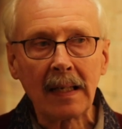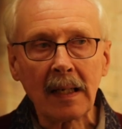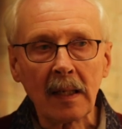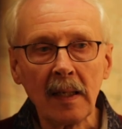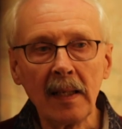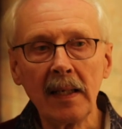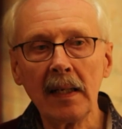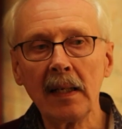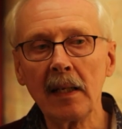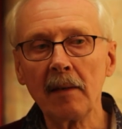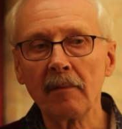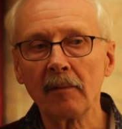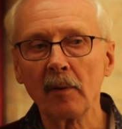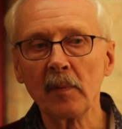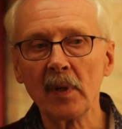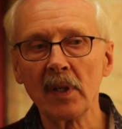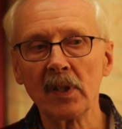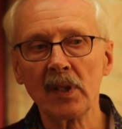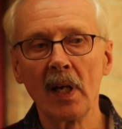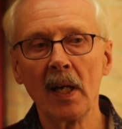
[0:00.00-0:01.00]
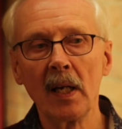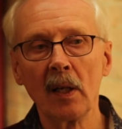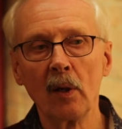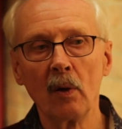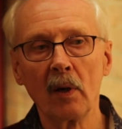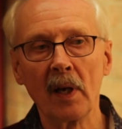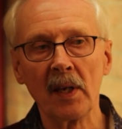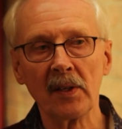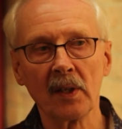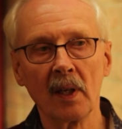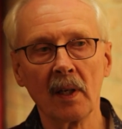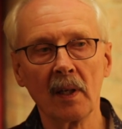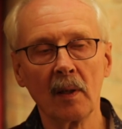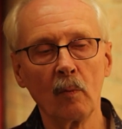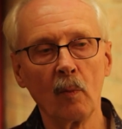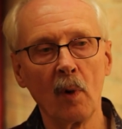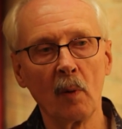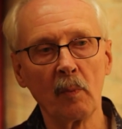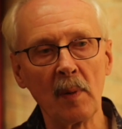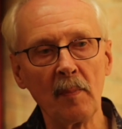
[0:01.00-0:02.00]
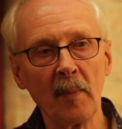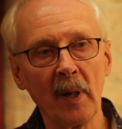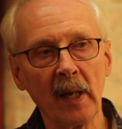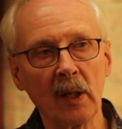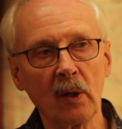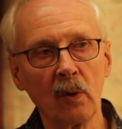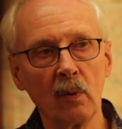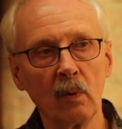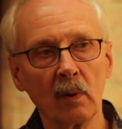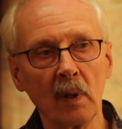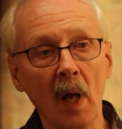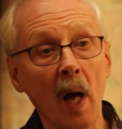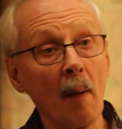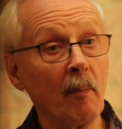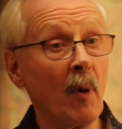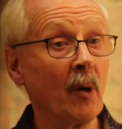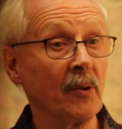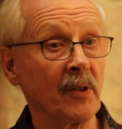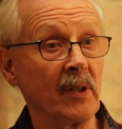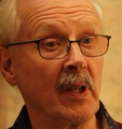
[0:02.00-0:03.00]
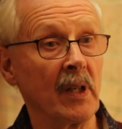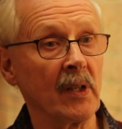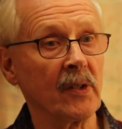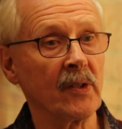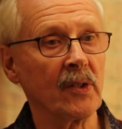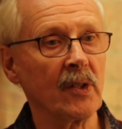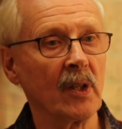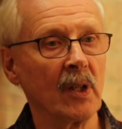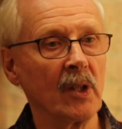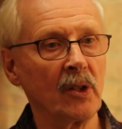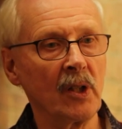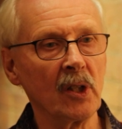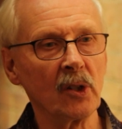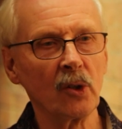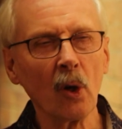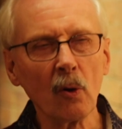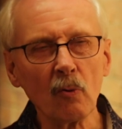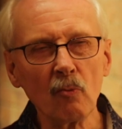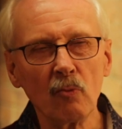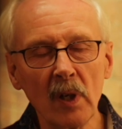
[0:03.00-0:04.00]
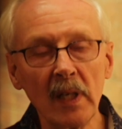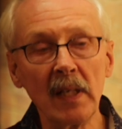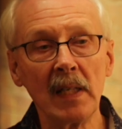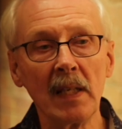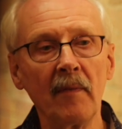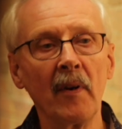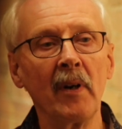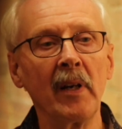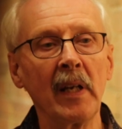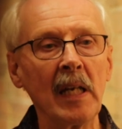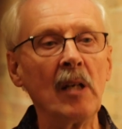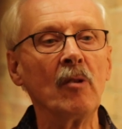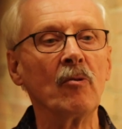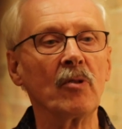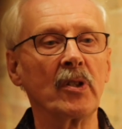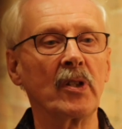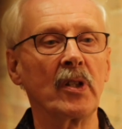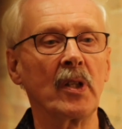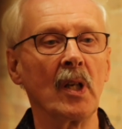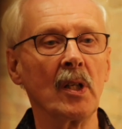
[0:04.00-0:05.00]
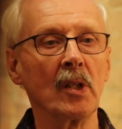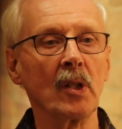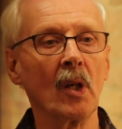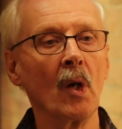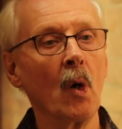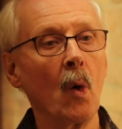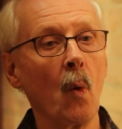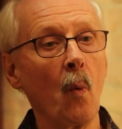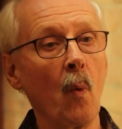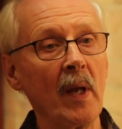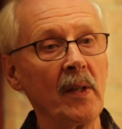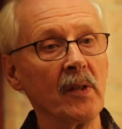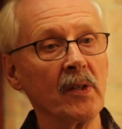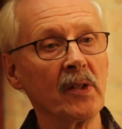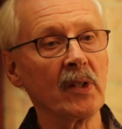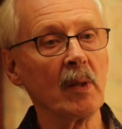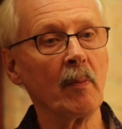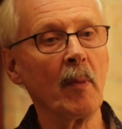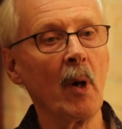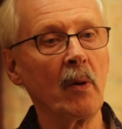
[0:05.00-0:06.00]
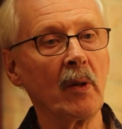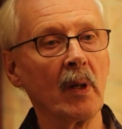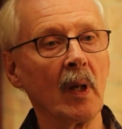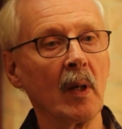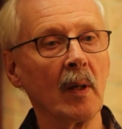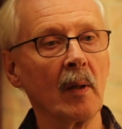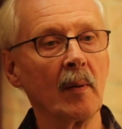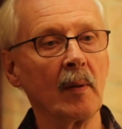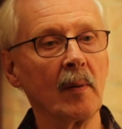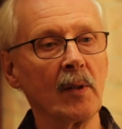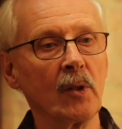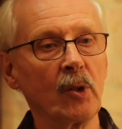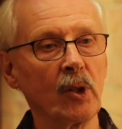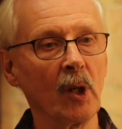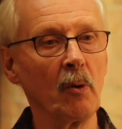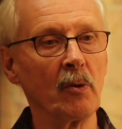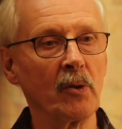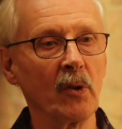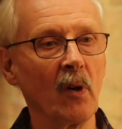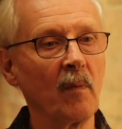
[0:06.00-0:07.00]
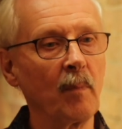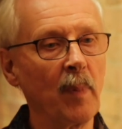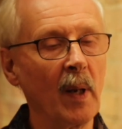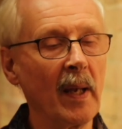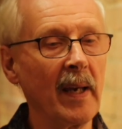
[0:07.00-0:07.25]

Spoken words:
clearly from the dialogue is a what we might call a modernist. She's not really very interested when Simona shows off